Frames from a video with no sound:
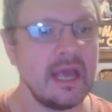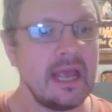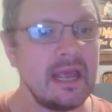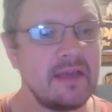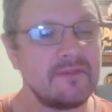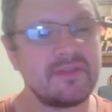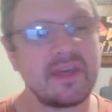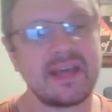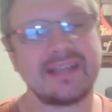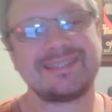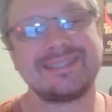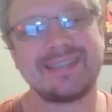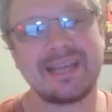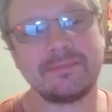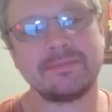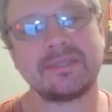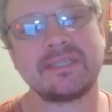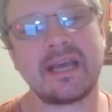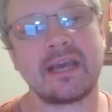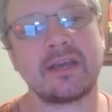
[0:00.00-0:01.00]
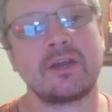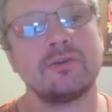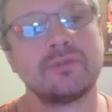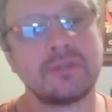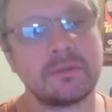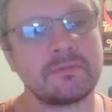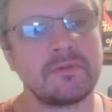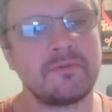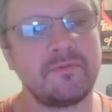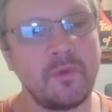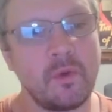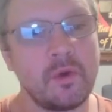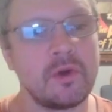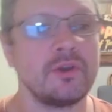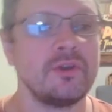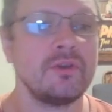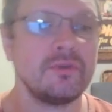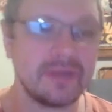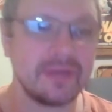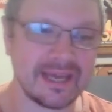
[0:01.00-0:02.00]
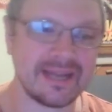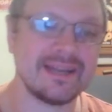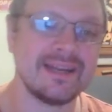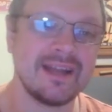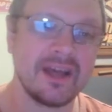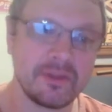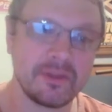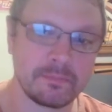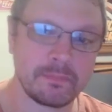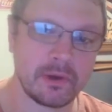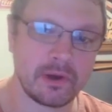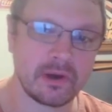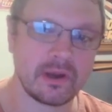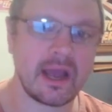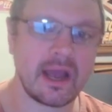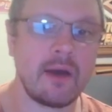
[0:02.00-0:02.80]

If that same stat goes up to 4, you get another perk.